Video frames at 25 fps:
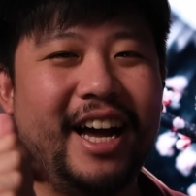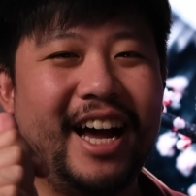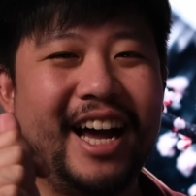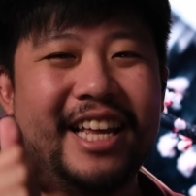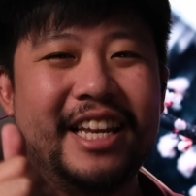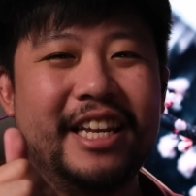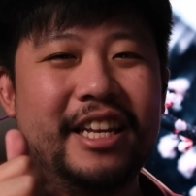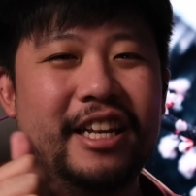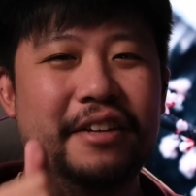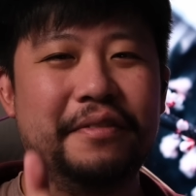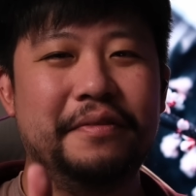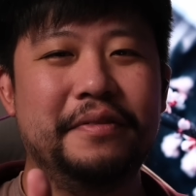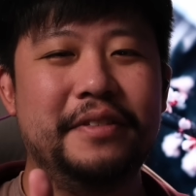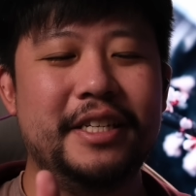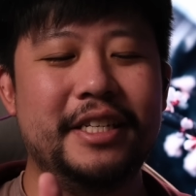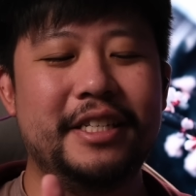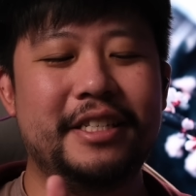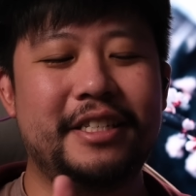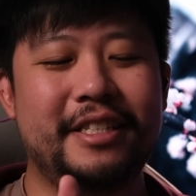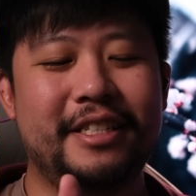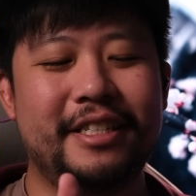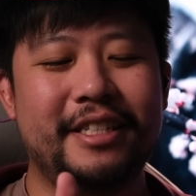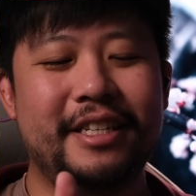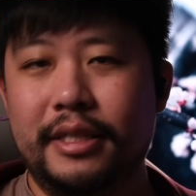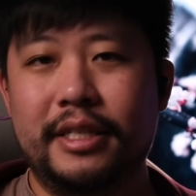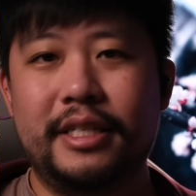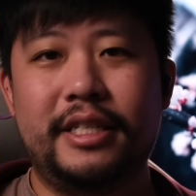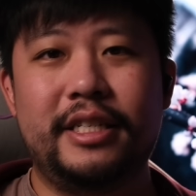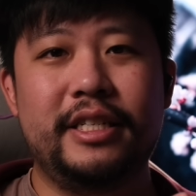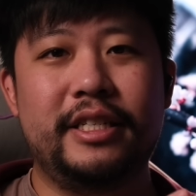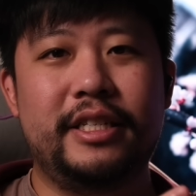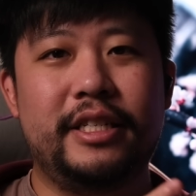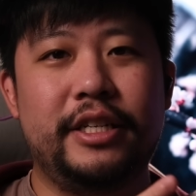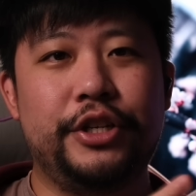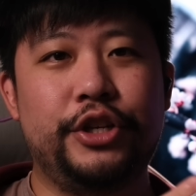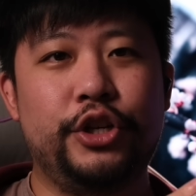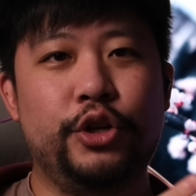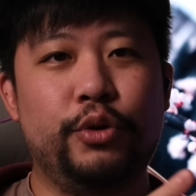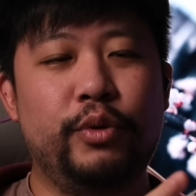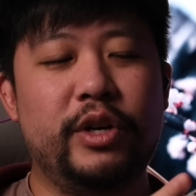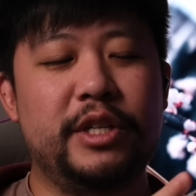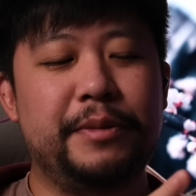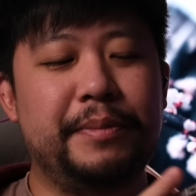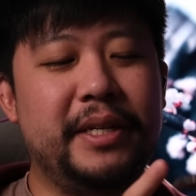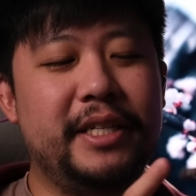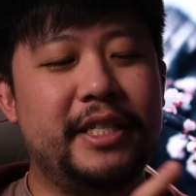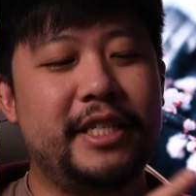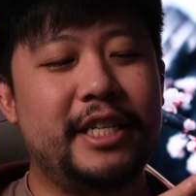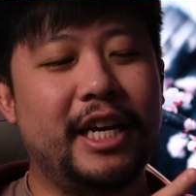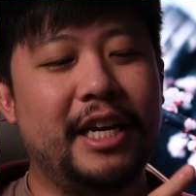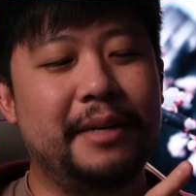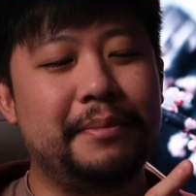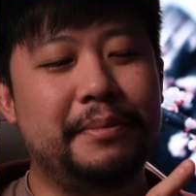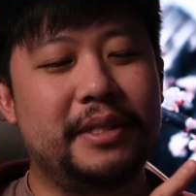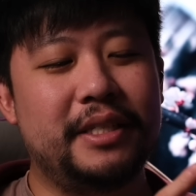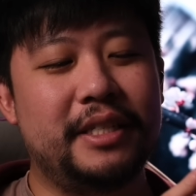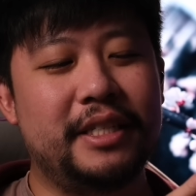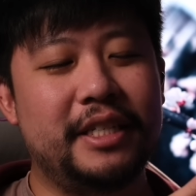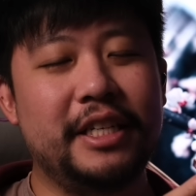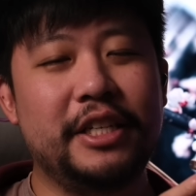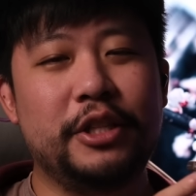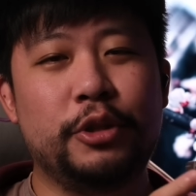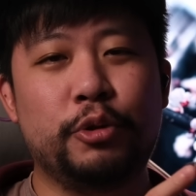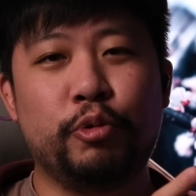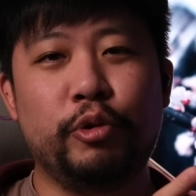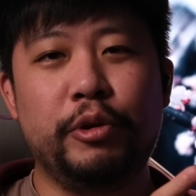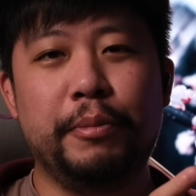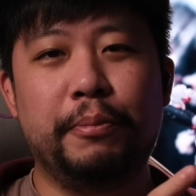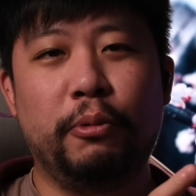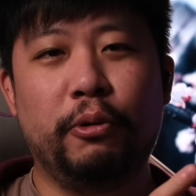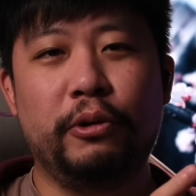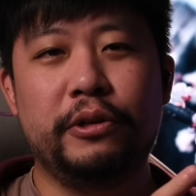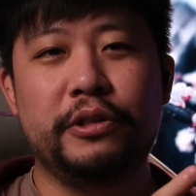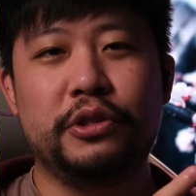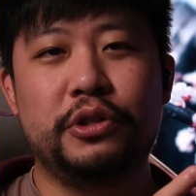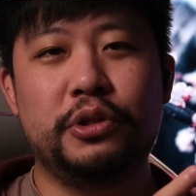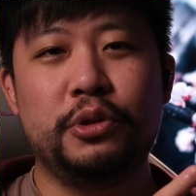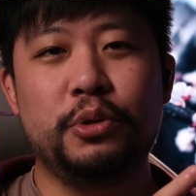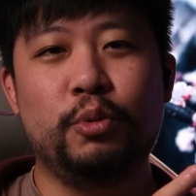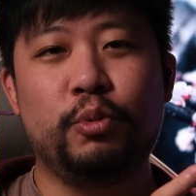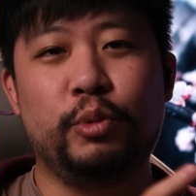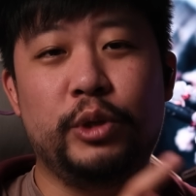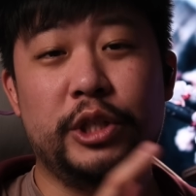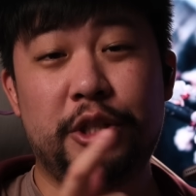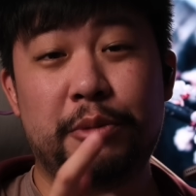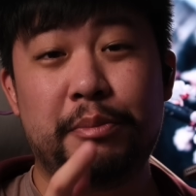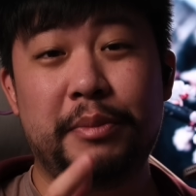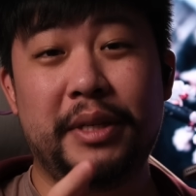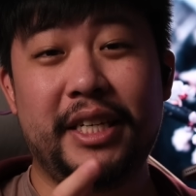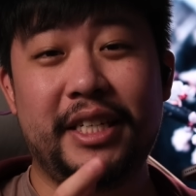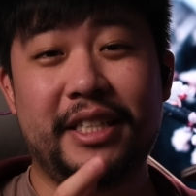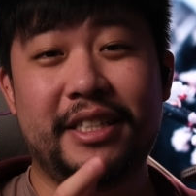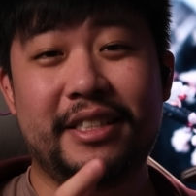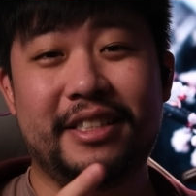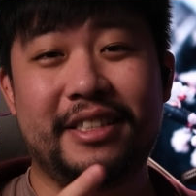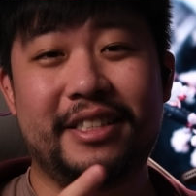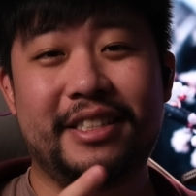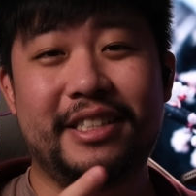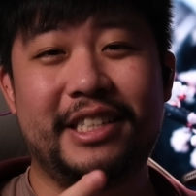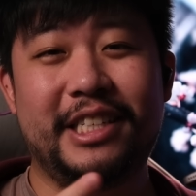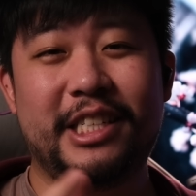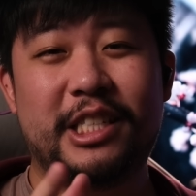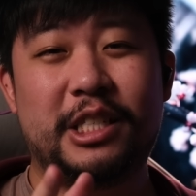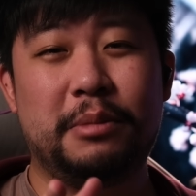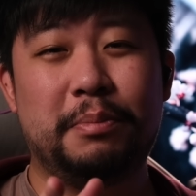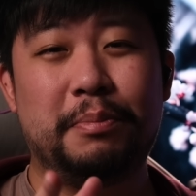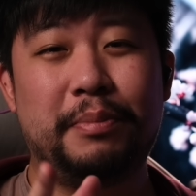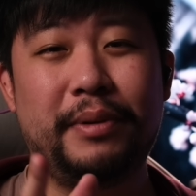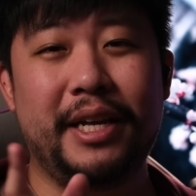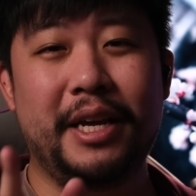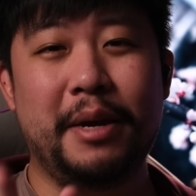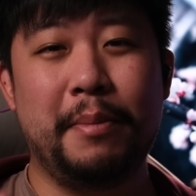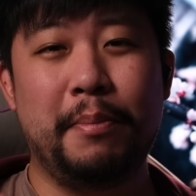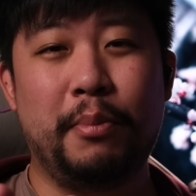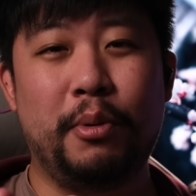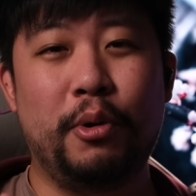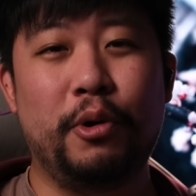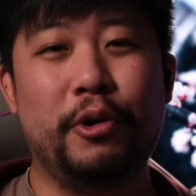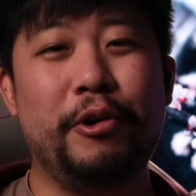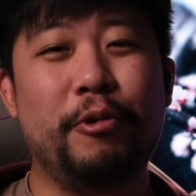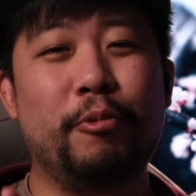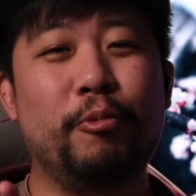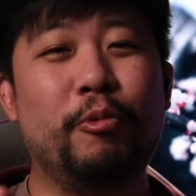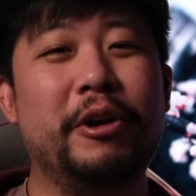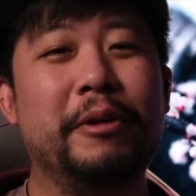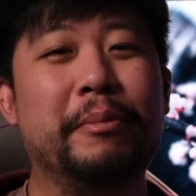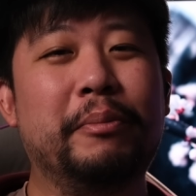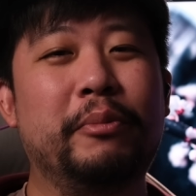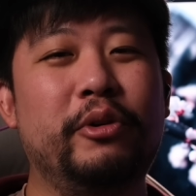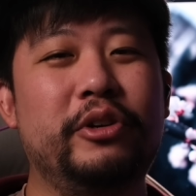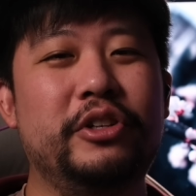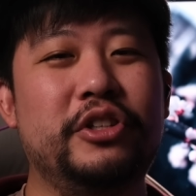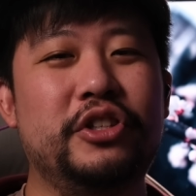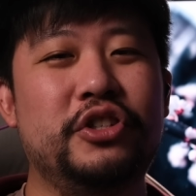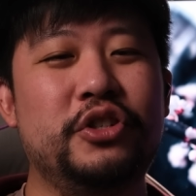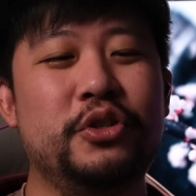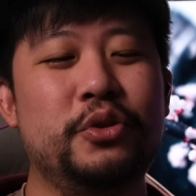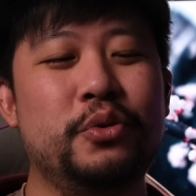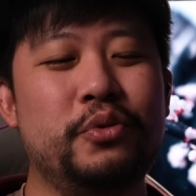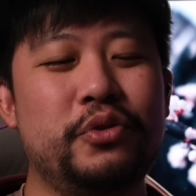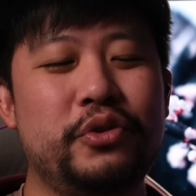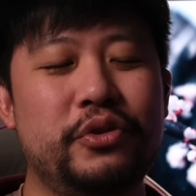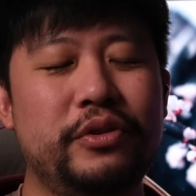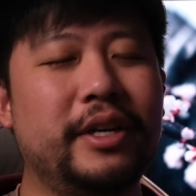I love this. This is a USB Type-C 3.2, which means display port 1.2.